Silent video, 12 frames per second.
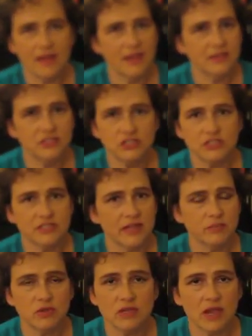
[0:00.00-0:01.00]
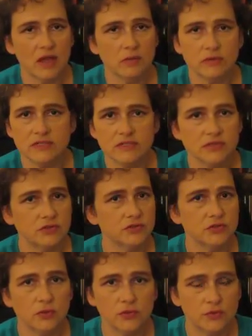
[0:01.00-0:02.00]
It's just empty calories. There's
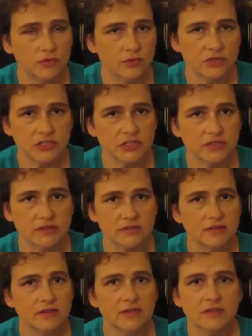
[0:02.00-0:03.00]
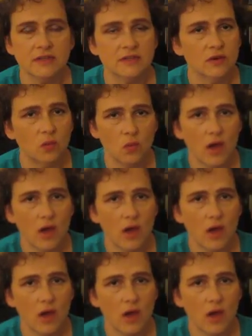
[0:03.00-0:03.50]
no nutrition.